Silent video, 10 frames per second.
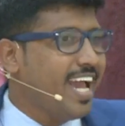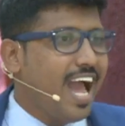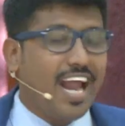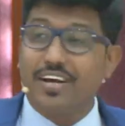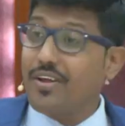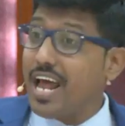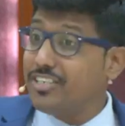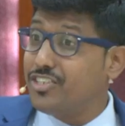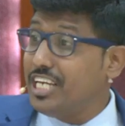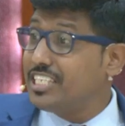And Christ
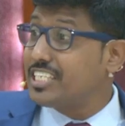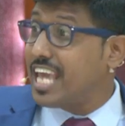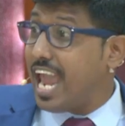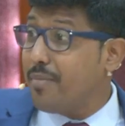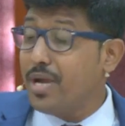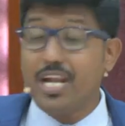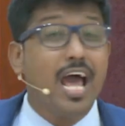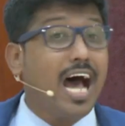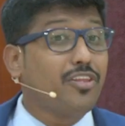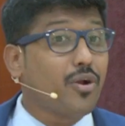Jesus came in
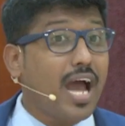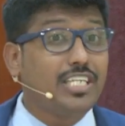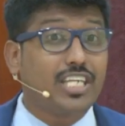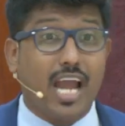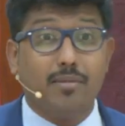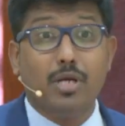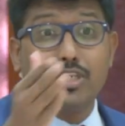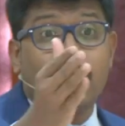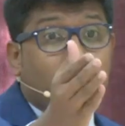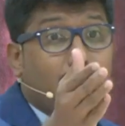at the right time
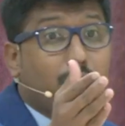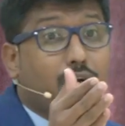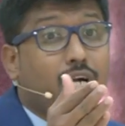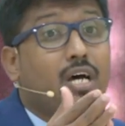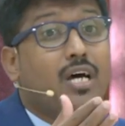to deliver